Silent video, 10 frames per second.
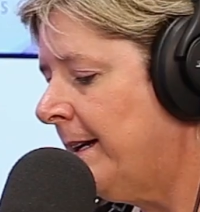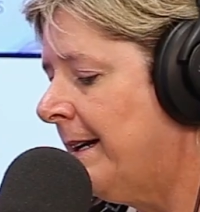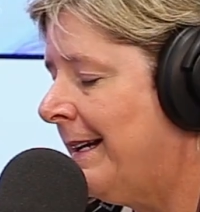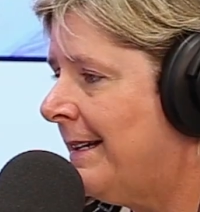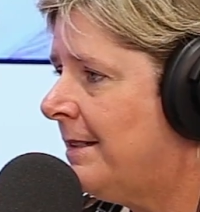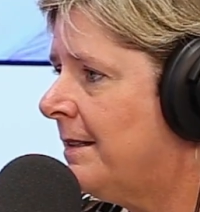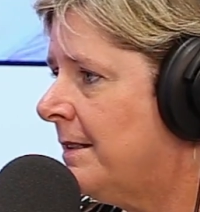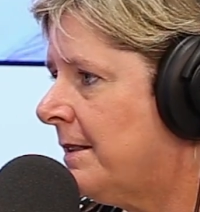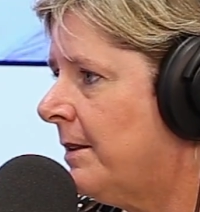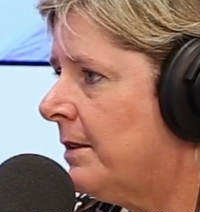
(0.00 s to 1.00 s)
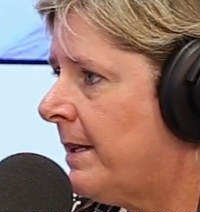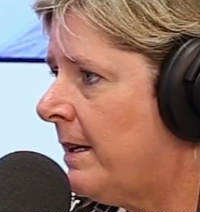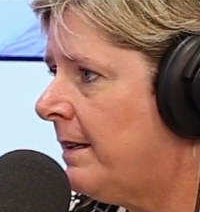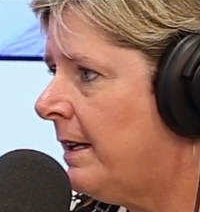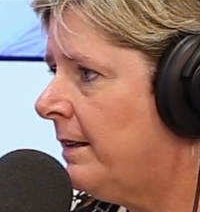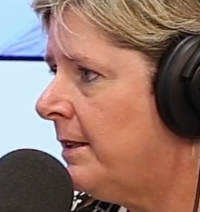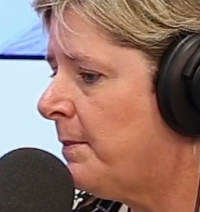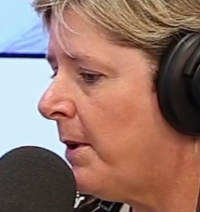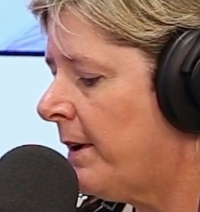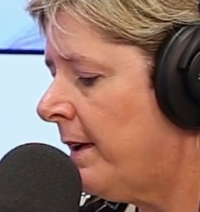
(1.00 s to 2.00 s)
in getting into the single tenant net
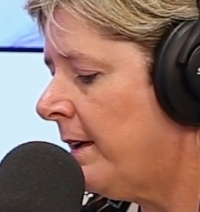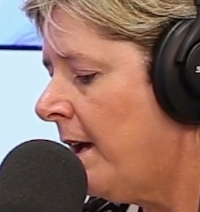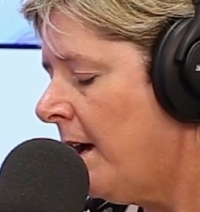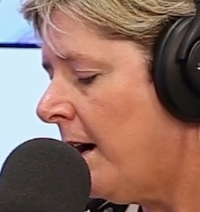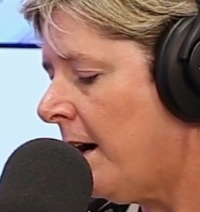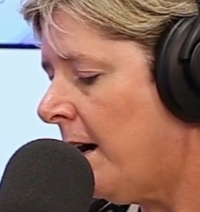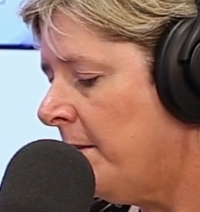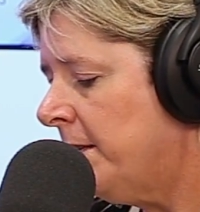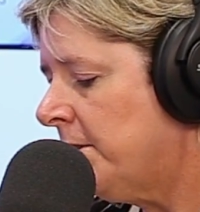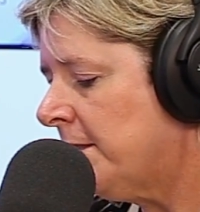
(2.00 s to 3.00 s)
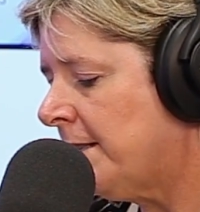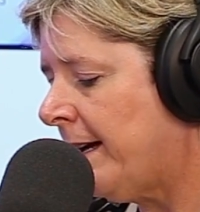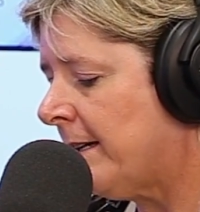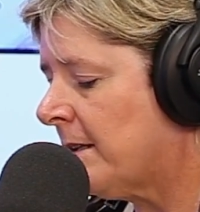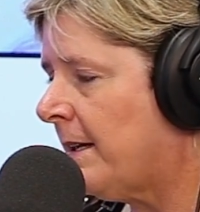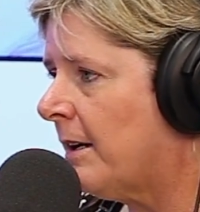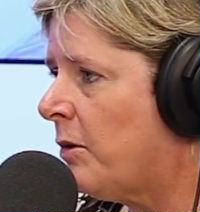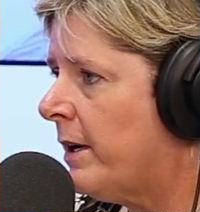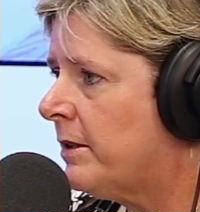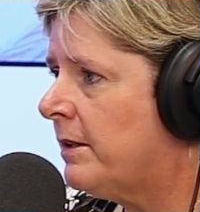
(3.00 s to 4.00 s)
lease market, um, it's just to ask a lot of
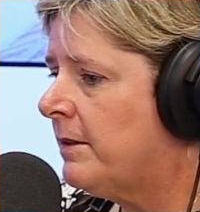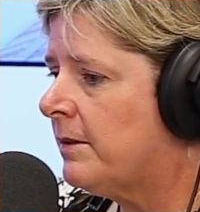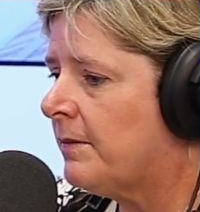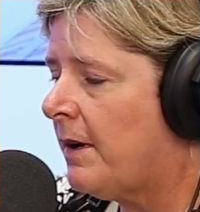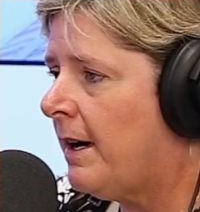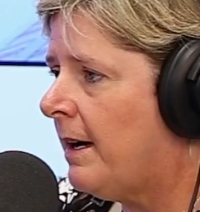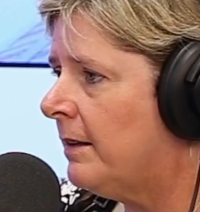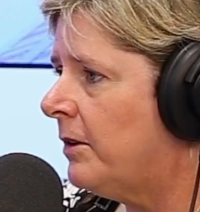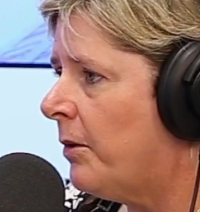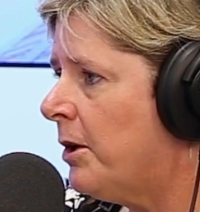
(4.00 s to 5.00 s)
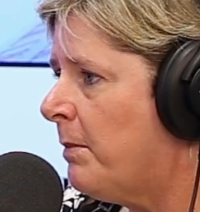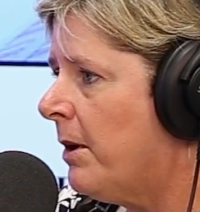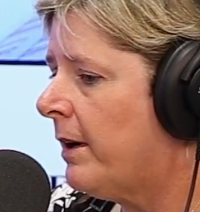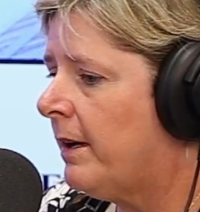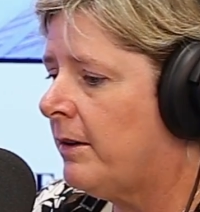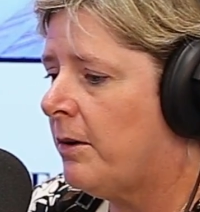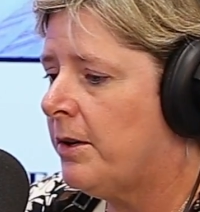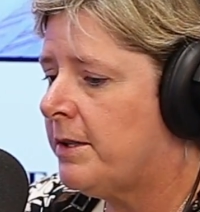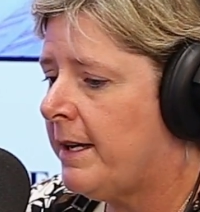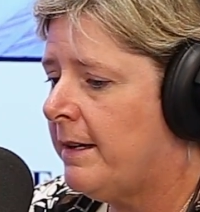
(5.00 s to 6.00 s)
questions, uh, know your market, know
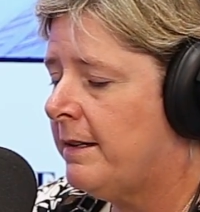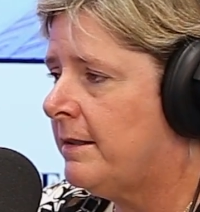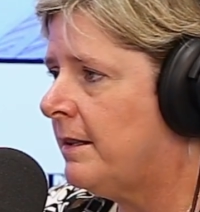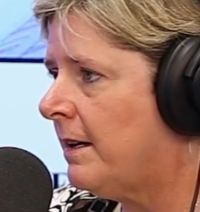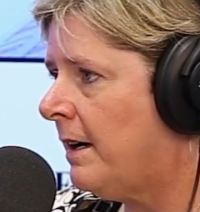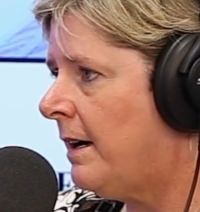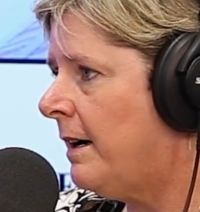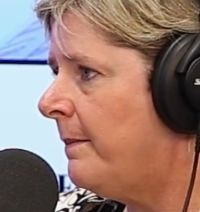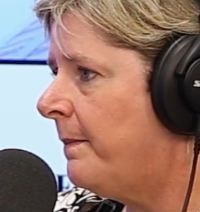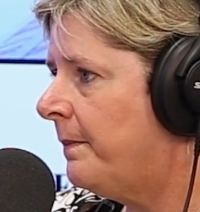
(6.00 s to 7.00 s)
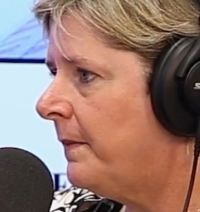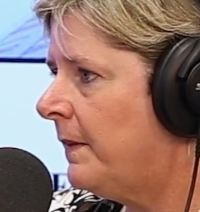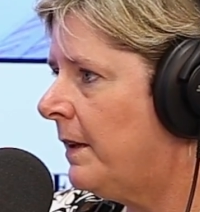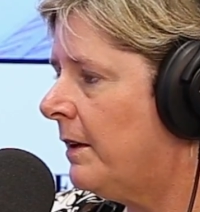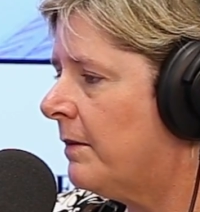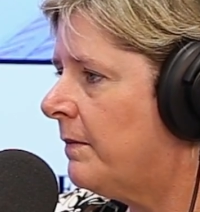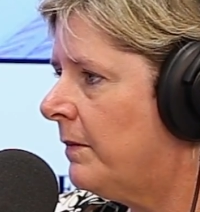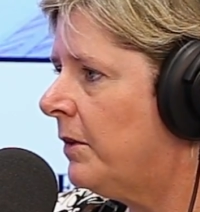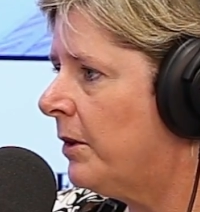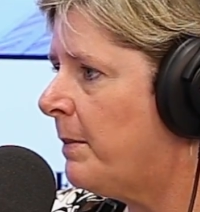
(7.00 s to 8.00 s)
your tenant, um, you know,
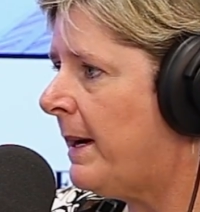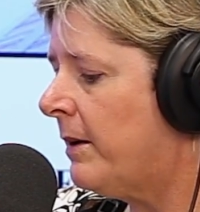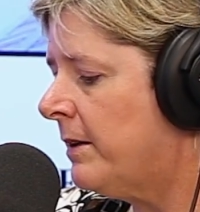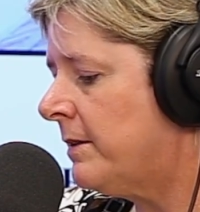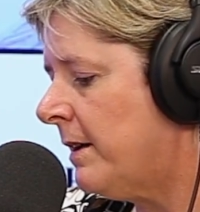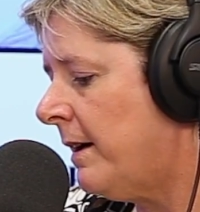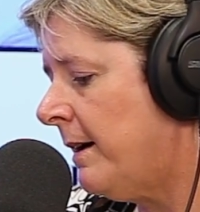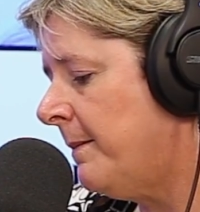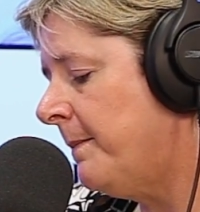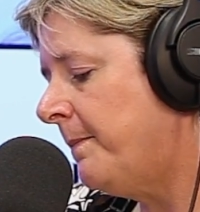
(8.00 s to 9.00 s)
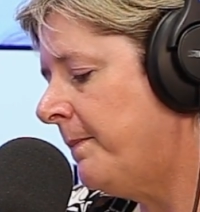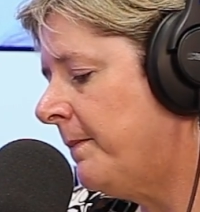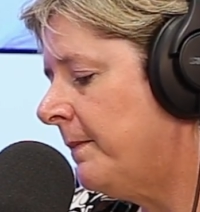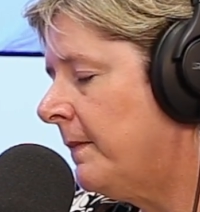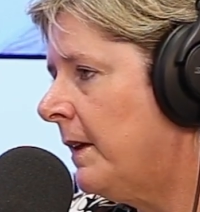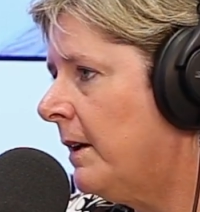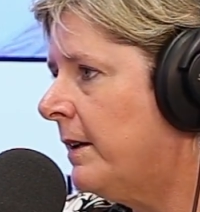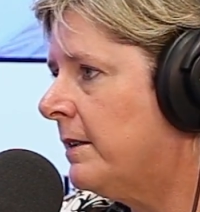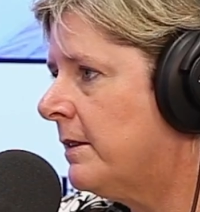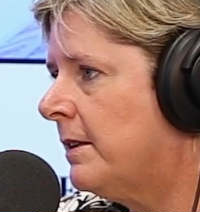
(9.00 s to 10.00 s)
learn about it. Um, you know,
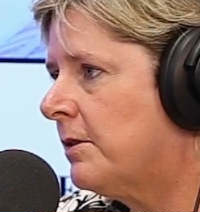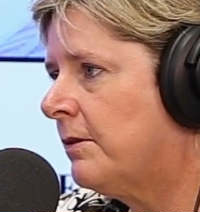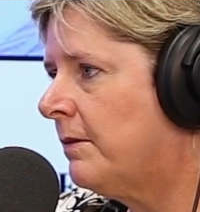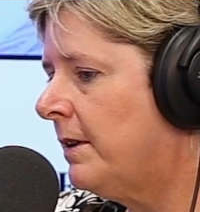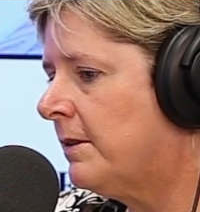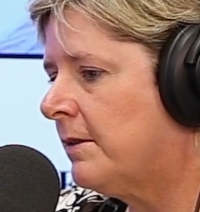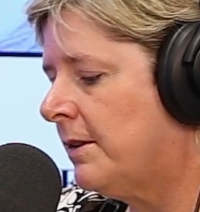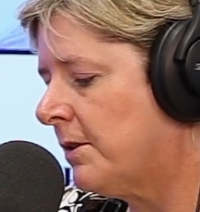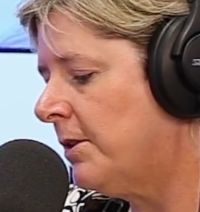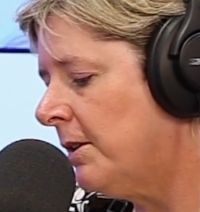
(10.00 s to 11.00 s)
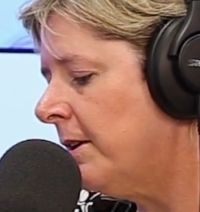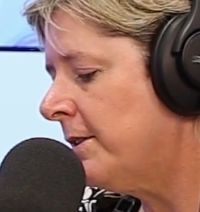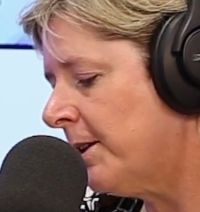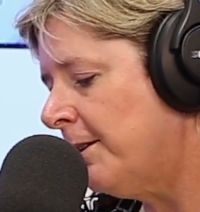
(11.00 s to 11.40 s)
it's it's it's it's a good it's a